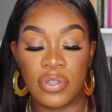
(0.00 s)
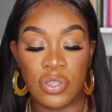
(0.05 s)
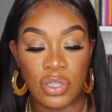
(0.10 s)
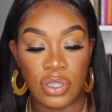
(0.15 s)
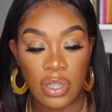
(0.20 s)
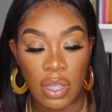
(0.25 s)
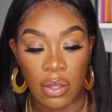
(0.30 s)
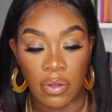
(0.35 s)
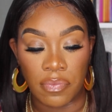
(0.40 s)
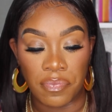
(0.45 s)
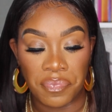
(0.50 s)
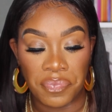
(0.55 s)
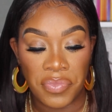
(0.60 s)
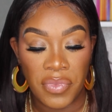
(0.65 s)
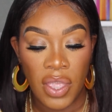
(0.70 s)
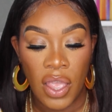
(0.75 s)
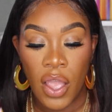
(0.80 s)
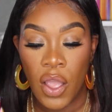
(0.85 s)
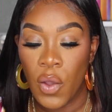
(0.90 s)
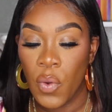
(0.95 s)
So,
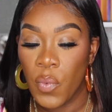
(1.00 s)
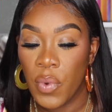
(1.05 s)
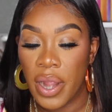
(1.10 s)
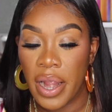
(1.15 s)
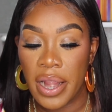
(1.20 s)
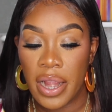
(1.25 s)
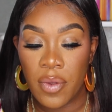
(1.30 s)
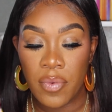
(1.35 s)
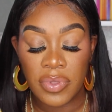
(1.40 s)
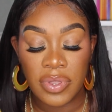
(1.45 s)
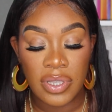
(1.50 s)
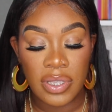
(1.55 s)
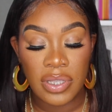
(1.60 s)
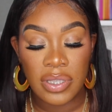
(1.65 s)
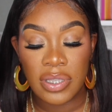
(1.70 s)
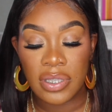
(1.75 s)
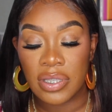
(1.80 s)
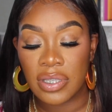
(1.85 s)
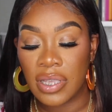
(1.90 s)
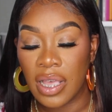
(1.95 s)
we are here with the
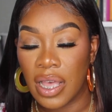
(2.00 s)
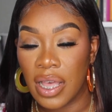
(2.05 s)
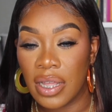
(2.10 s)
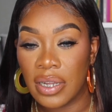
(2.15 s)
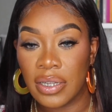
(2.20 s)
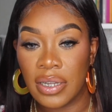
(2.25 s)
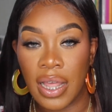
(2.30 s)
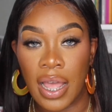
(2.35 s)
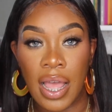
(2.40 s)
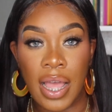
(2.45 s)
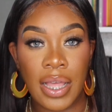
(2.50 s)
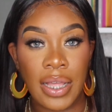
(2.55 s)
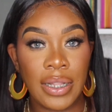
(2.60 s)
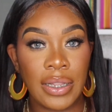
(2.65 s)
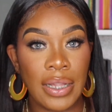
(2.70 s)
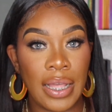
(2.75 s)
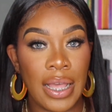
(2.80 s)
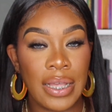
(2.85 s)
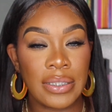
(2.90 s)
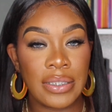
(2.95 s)

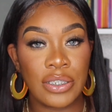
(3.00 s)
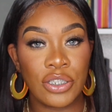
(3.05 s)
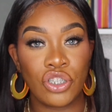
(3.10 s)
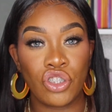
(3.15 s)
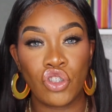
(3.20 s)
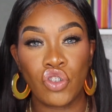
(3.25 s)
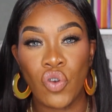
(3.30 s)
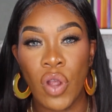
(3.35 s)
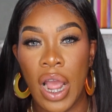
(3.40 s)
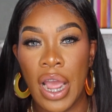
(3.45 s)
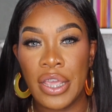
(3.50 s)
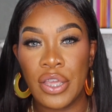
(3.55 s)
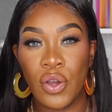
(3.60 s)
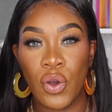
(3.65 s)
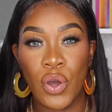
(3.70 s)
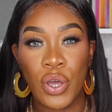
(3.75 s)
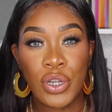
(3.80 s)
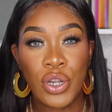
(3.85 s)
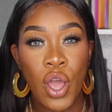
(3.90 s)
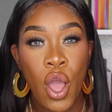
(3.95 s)
sunglasses
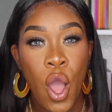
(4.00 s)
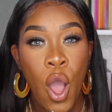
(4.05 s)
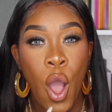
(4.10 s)
try-on